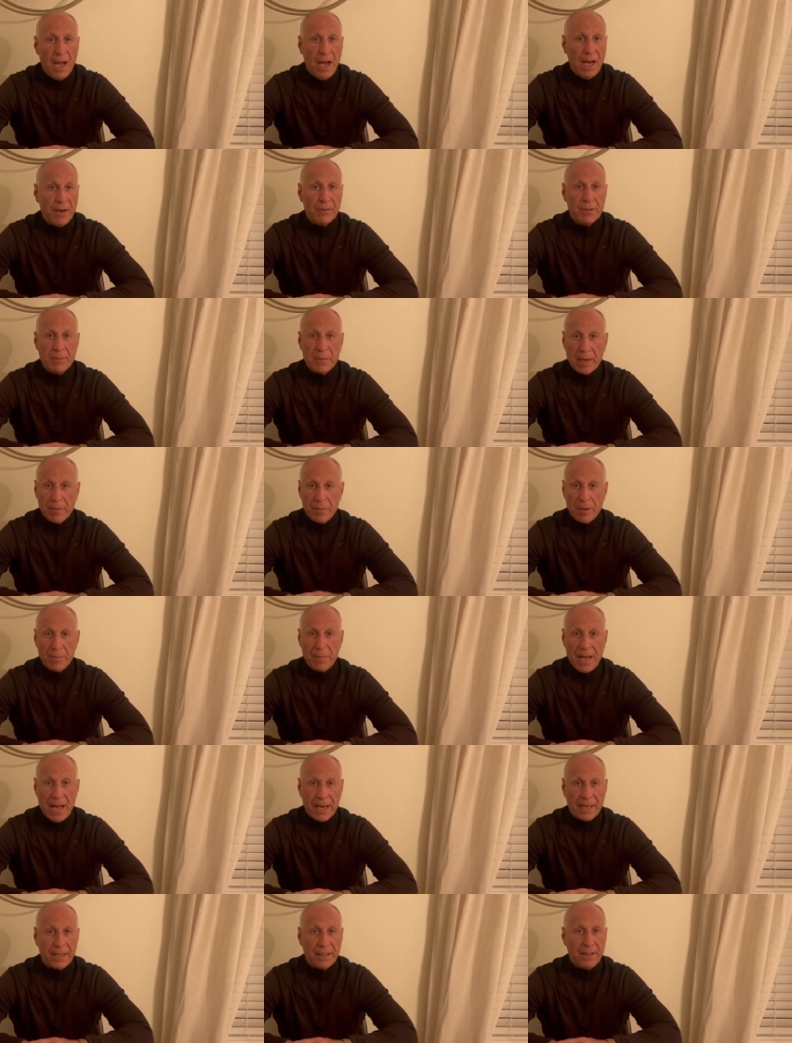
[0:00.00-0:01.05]
I remember
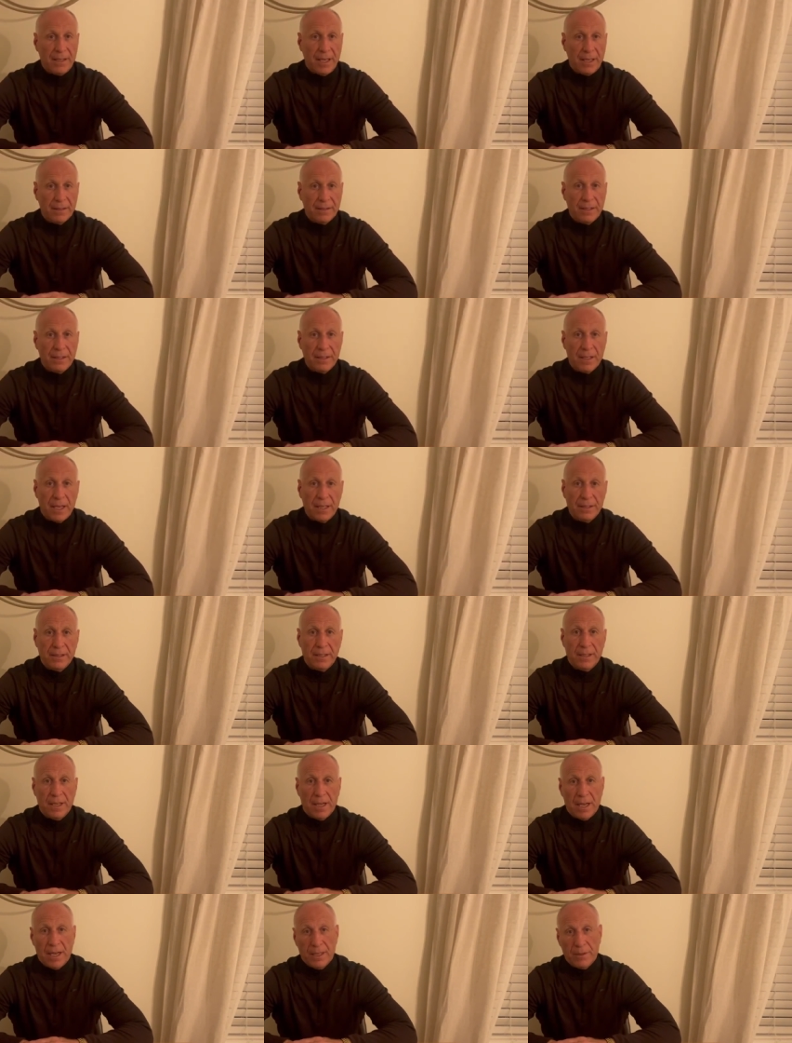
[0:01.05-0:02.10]
back in
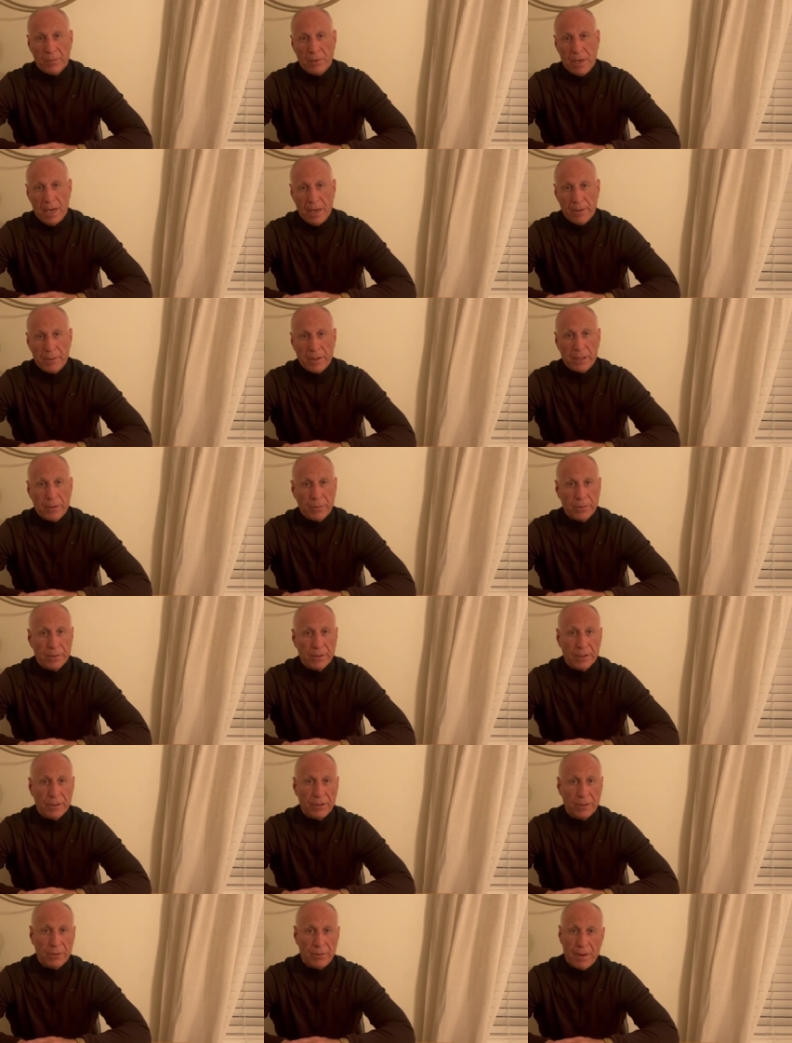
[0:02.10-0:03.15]
1999 when I
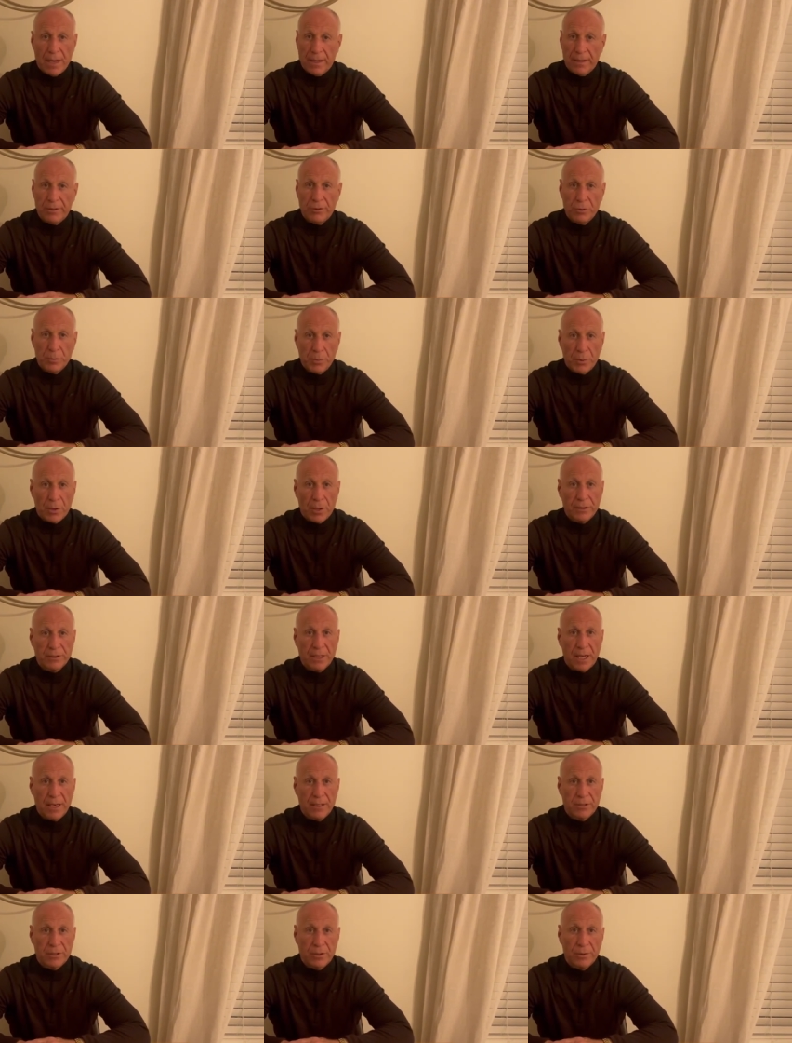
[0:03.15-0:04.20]
recruited you at a New Paltz
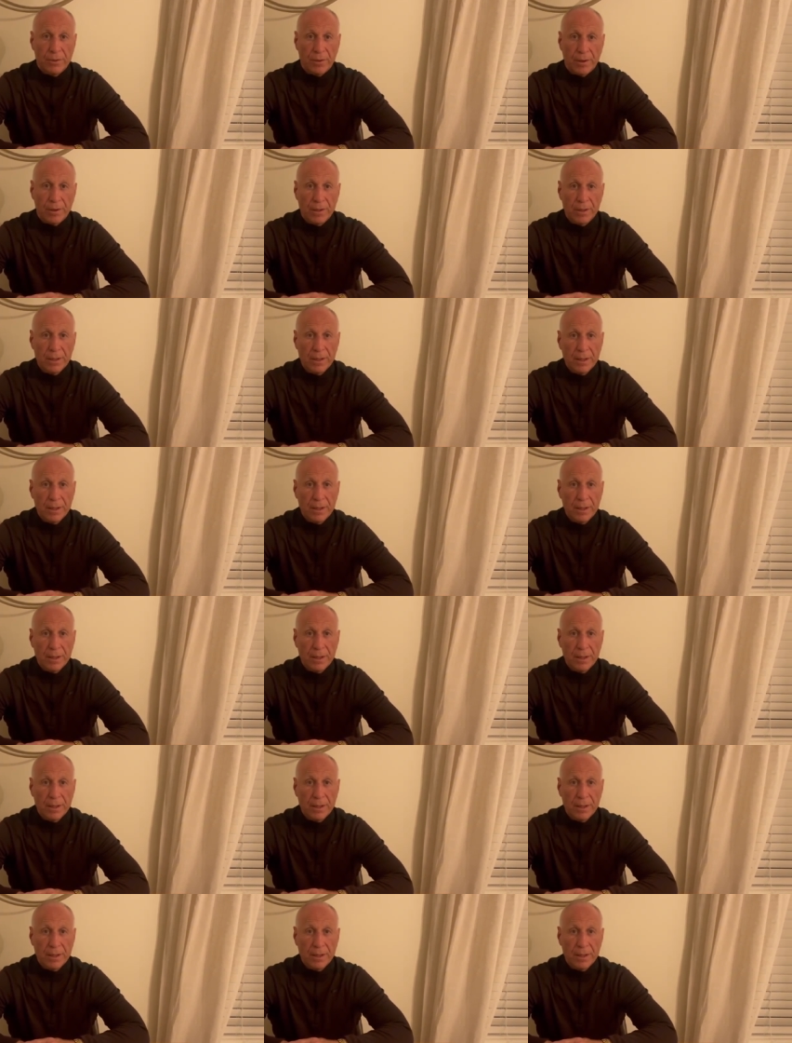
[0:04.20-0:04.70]
High School